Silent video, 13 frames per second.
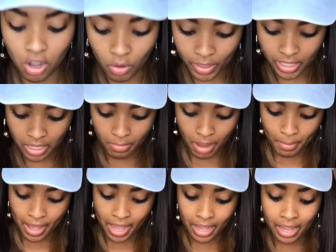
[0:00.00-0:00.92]
always in my
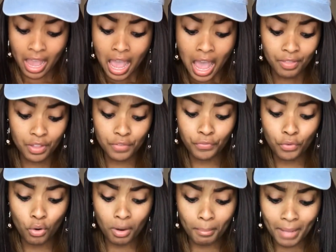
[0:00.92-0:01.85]
bag. And then
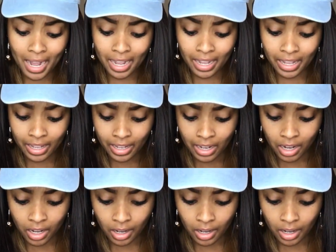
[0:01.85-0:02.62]
for my